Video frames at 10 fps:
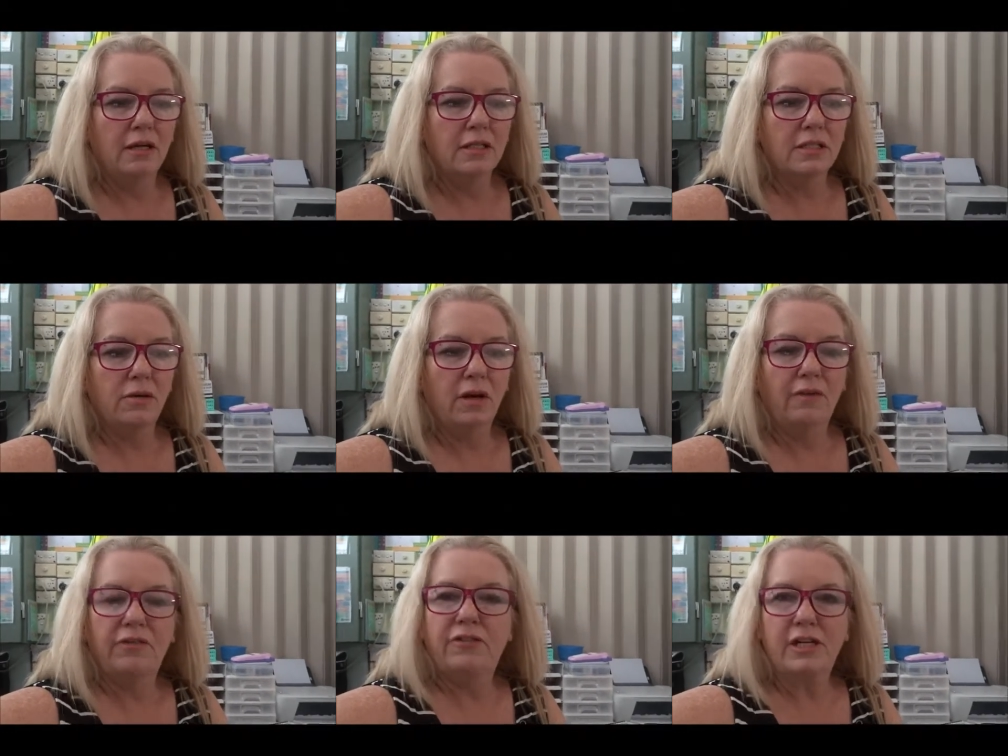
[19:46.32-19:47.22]
So I'll
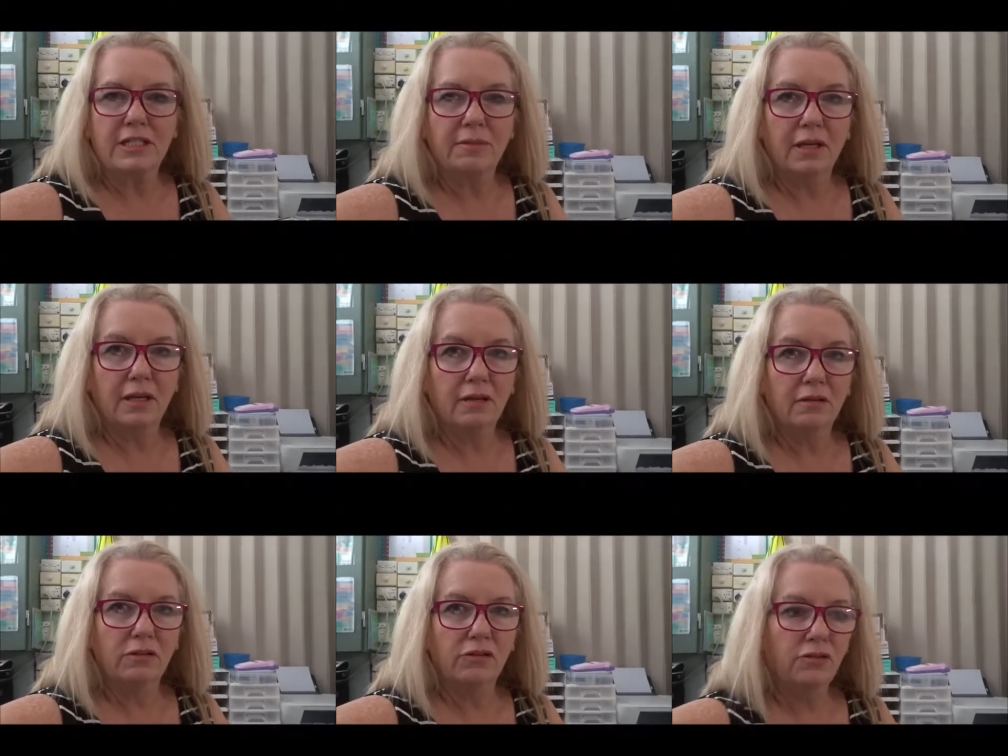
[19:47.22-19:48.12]
have to find something
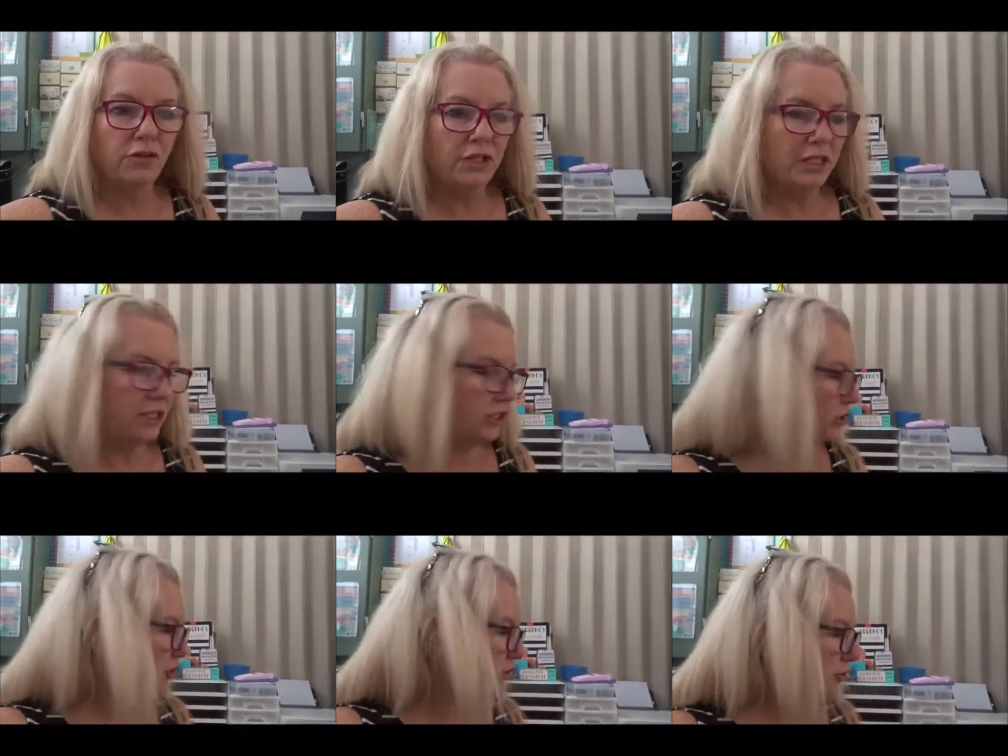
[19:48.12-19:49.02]
else for the teacher
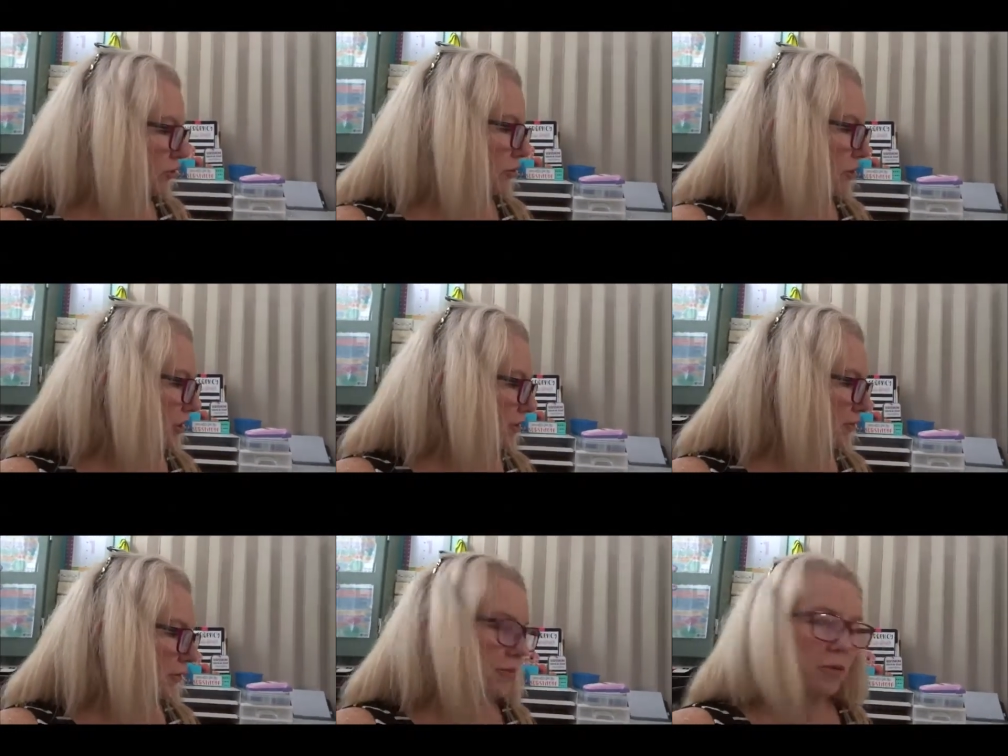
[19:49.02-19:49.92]
to do
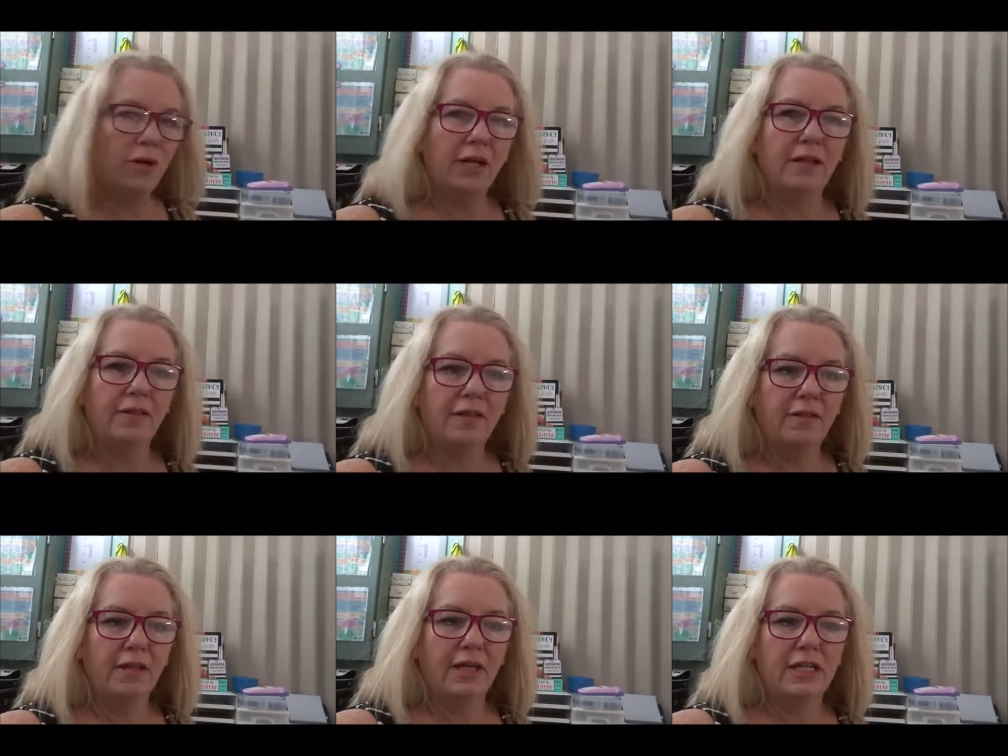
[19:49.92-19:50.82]
for the morning.
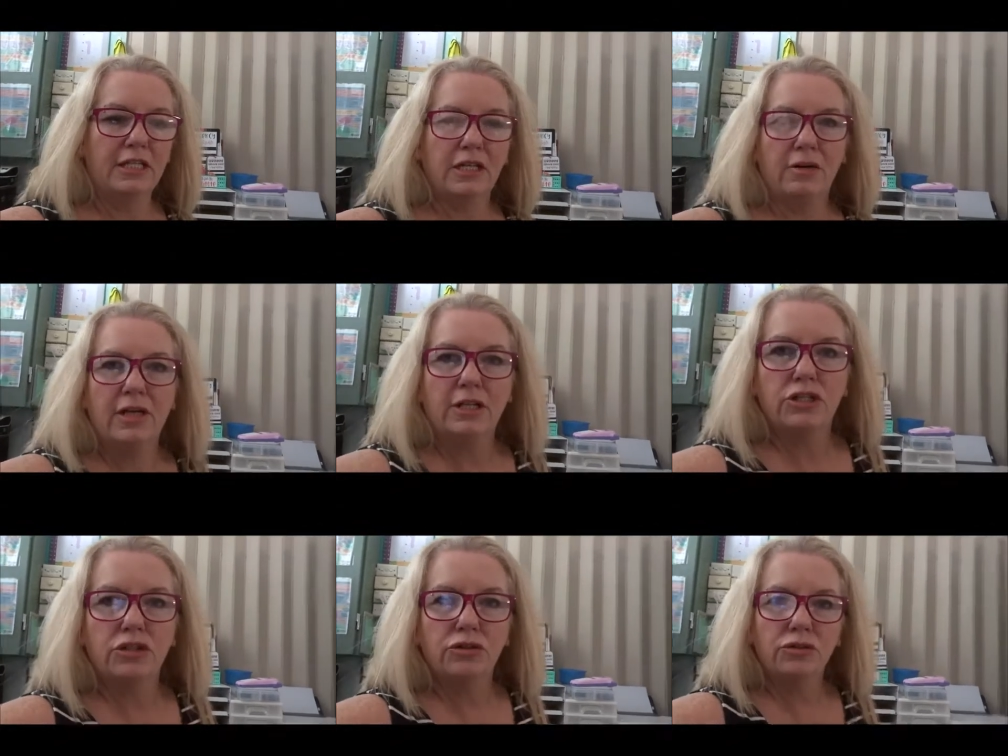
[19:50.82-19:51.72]
Then the kids go out
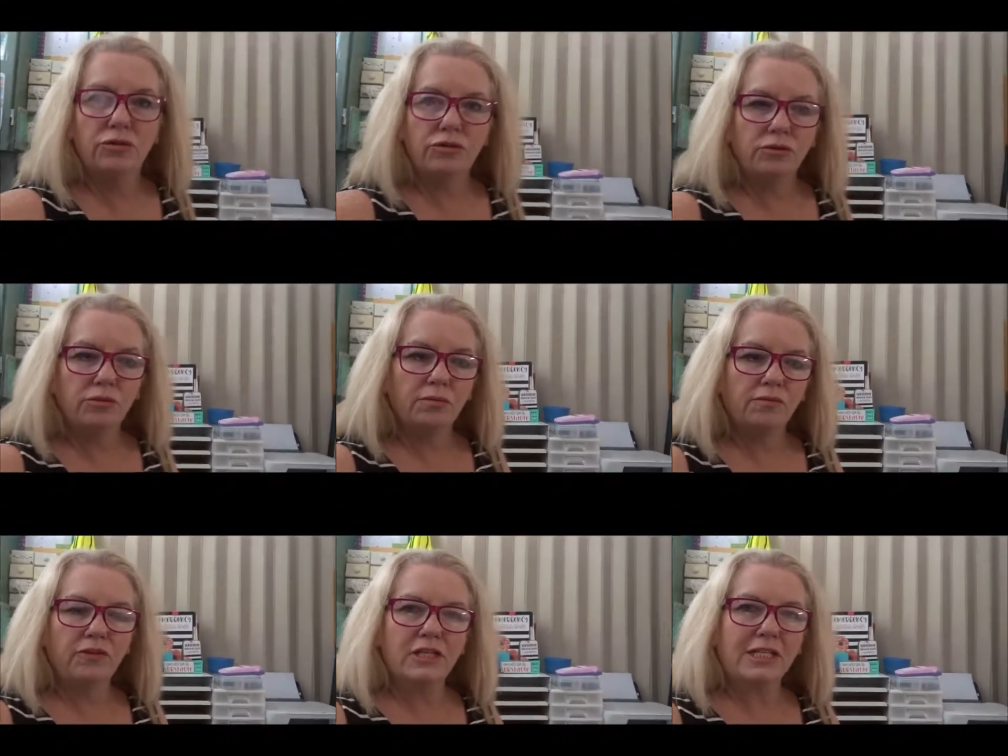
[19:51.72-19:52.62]
to
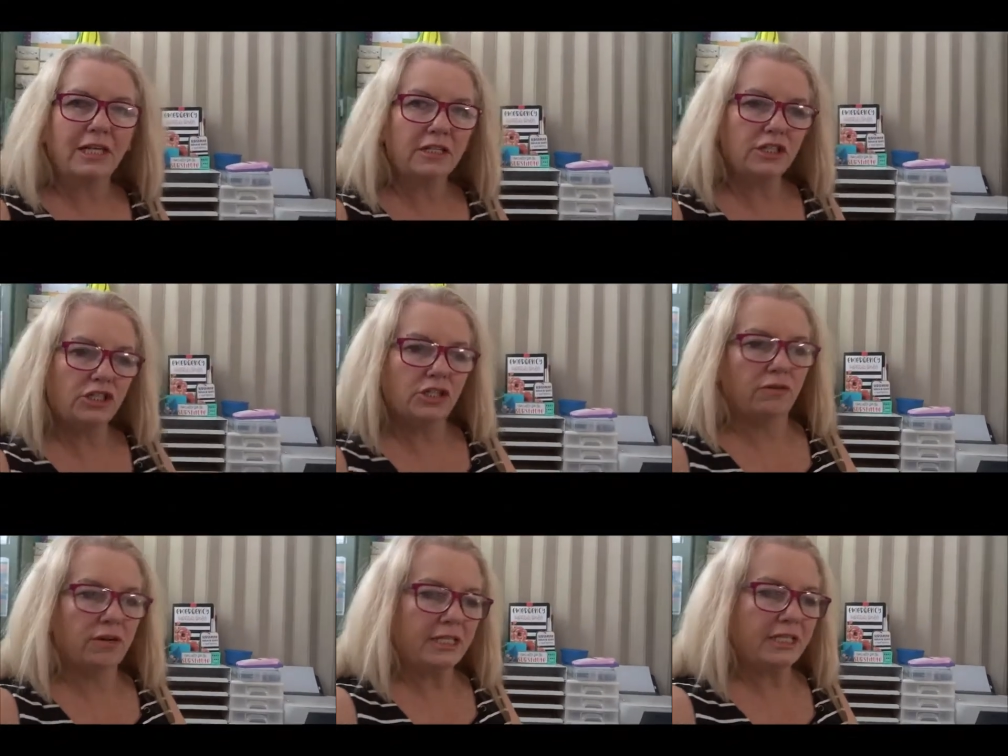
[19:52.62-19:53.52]
first lunch,
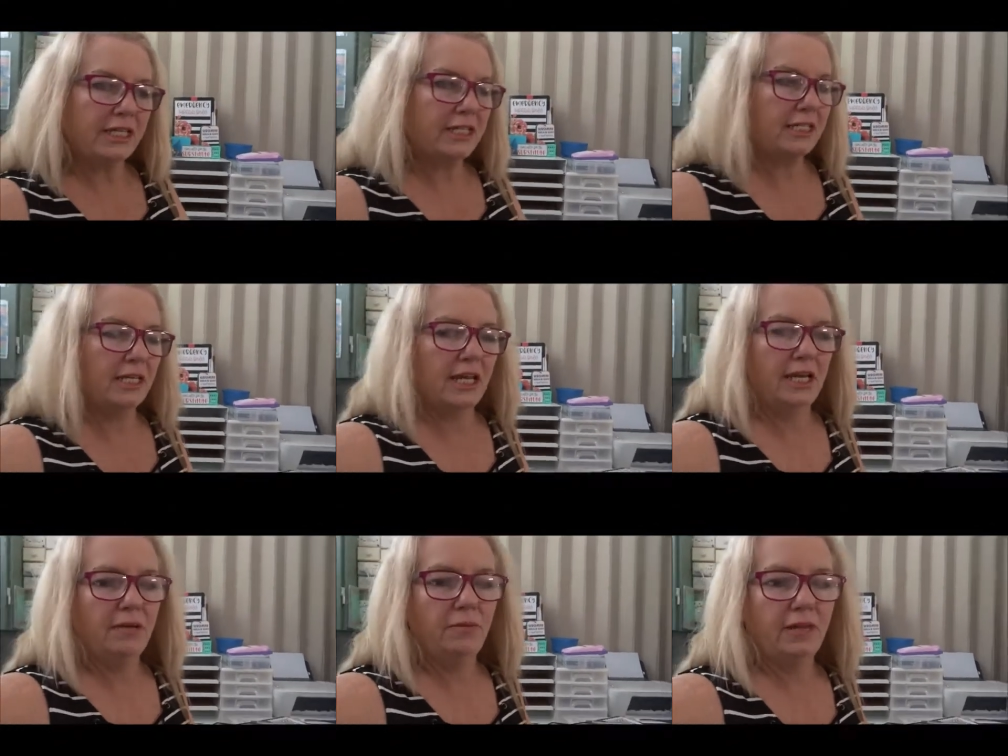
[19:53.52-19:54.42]
recess,
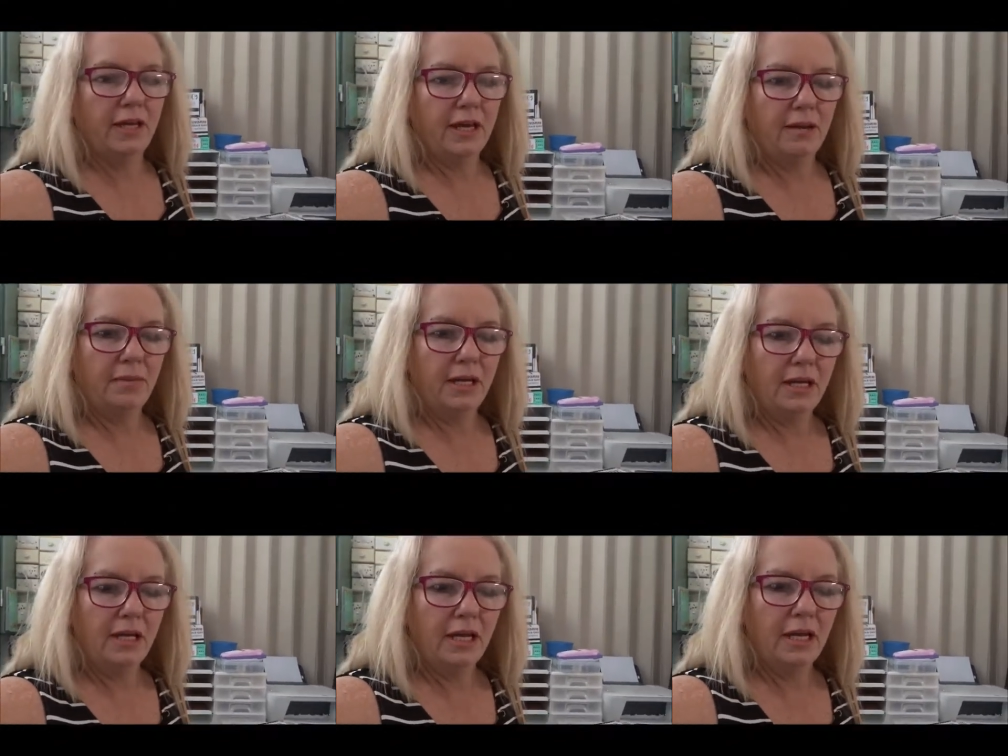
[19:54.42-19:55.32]
and when they come
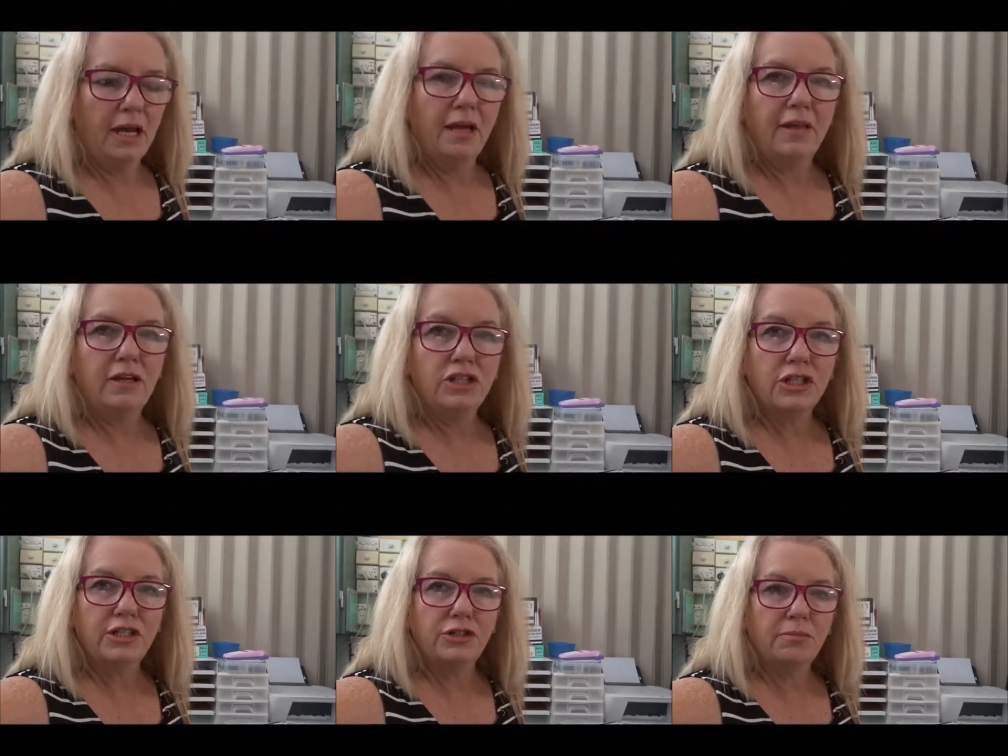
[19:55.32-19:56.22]
in, they
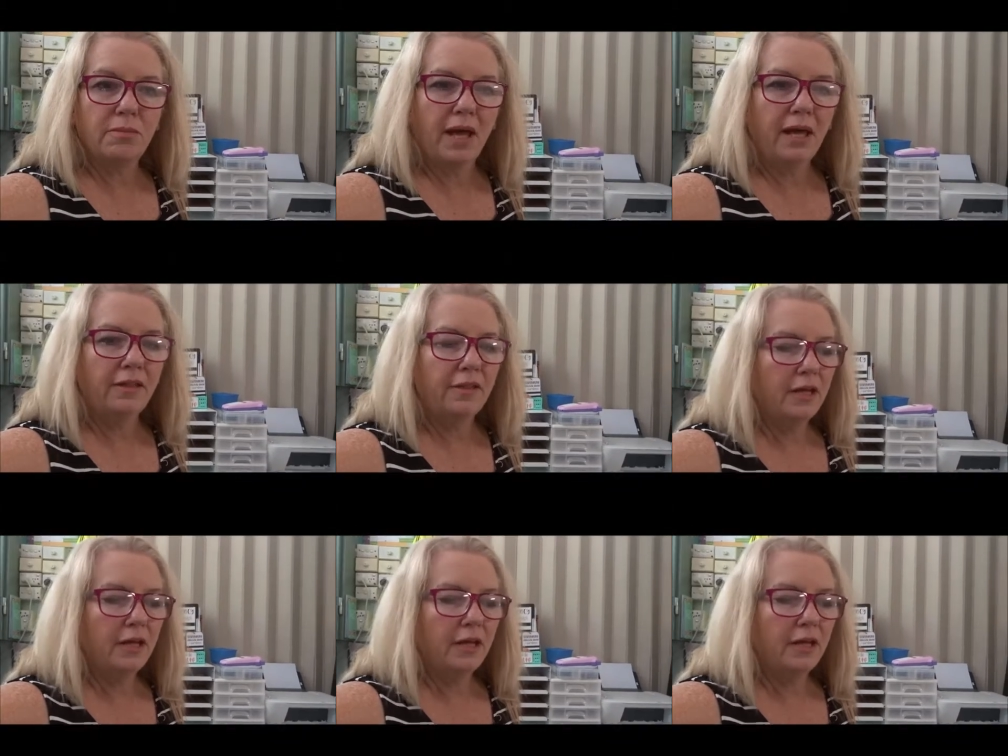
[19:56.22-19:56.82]
usually do math.